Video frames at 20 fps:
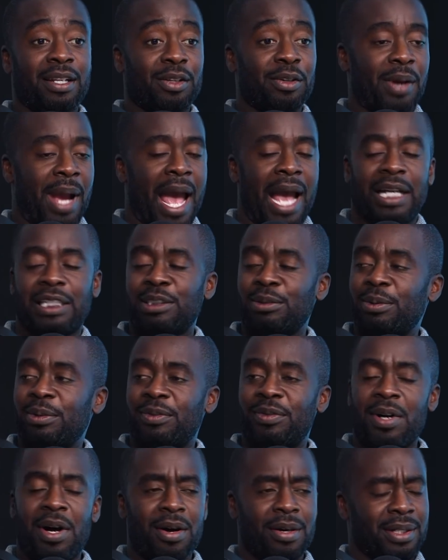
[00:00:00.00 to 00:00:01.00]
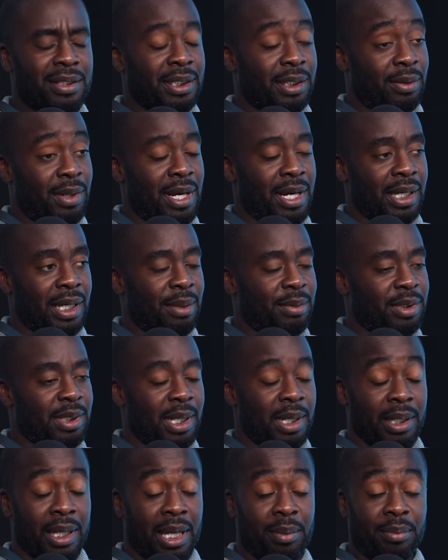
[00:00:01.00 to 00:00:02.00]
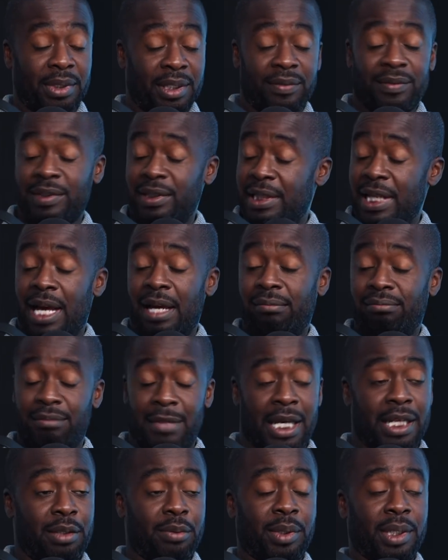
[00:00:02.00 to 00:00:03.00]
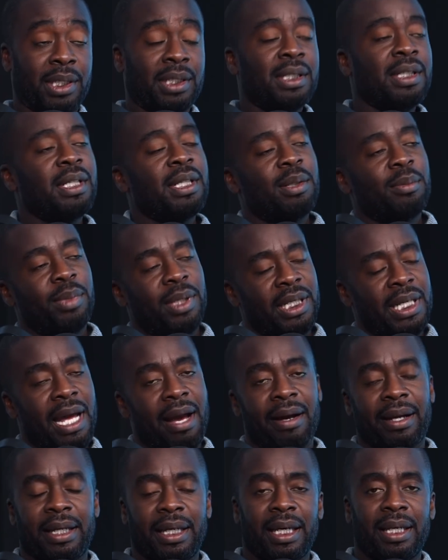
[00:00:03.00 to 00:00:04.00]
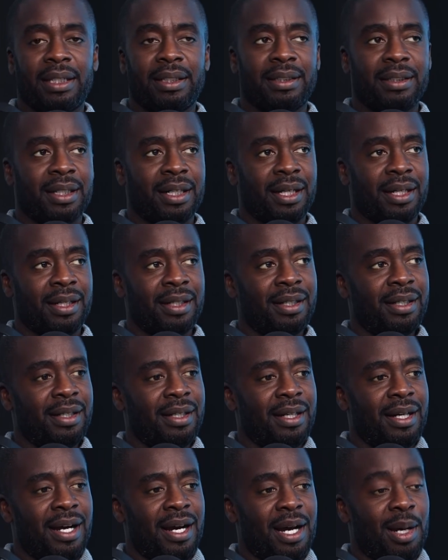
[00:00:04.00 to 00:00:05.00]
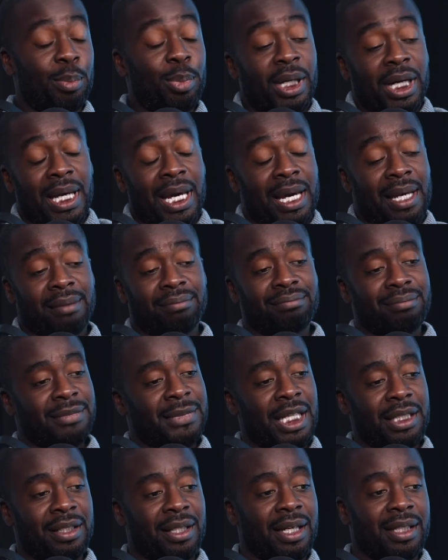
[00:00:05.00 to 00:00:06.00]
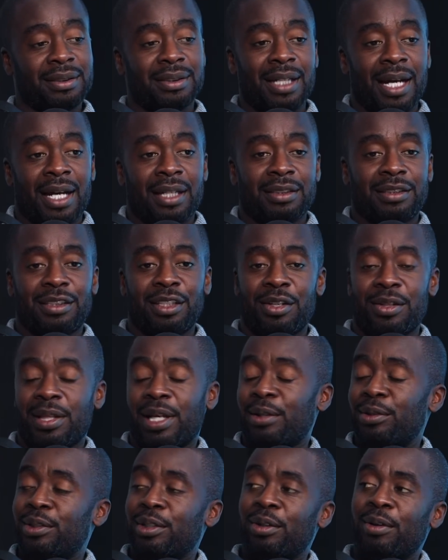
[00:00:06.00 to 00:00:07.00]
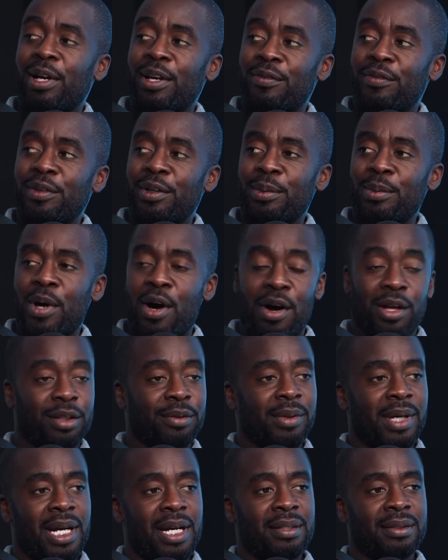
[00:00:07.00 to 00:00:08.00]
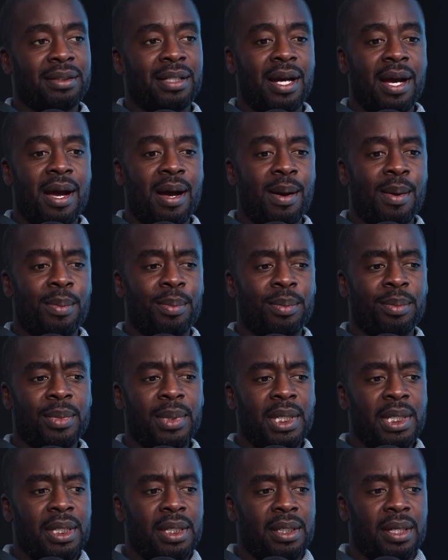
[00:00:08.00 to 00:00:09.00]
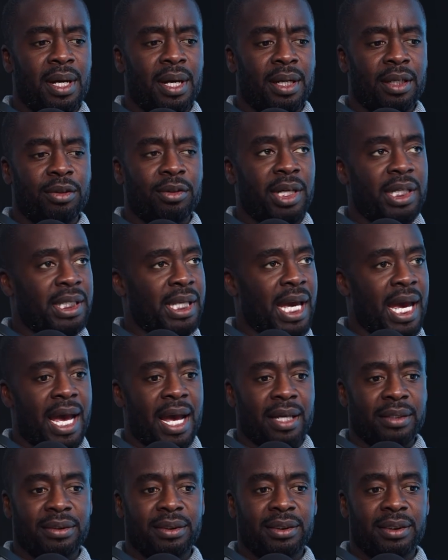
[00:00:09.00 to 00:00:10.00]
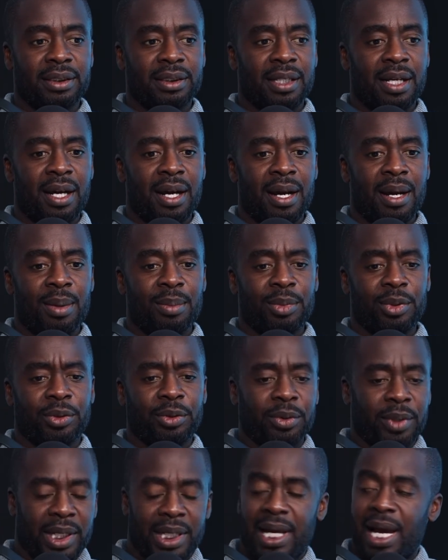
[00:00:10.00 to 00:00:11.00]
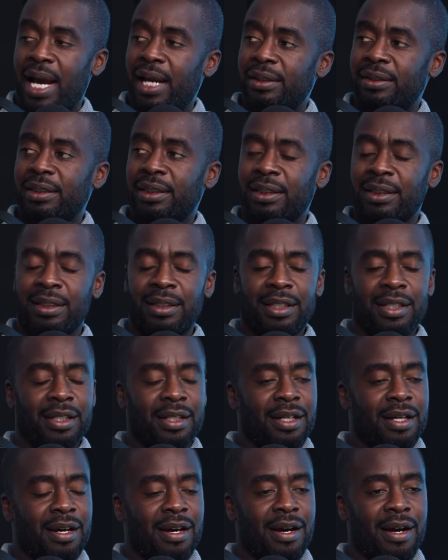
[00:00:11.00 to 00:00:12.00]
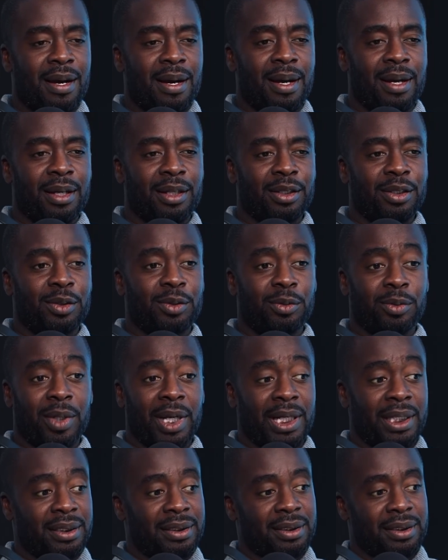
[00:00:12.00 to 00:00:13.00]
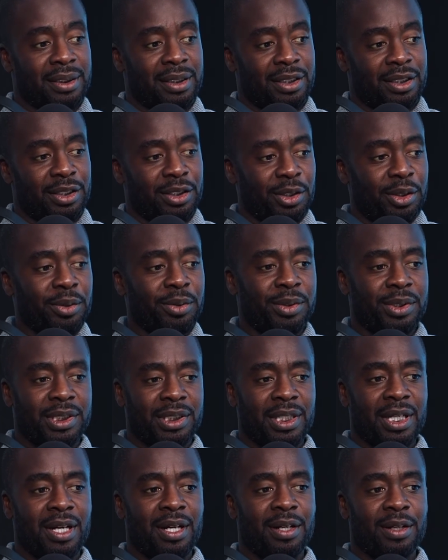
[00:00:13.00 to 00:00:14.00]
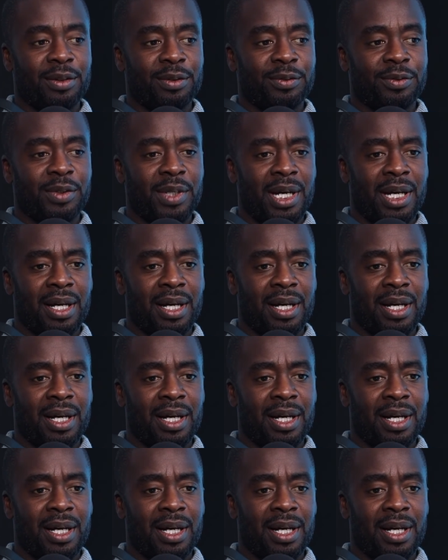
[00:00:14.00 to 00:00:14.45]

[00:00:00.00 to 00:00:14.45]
her actual fall, and I was like, wow, I can't believe it's not anywhere. But now I get it, yeah. But hey, nonetheless, I still thought it was a great film all around. Great cast, great acting, great use of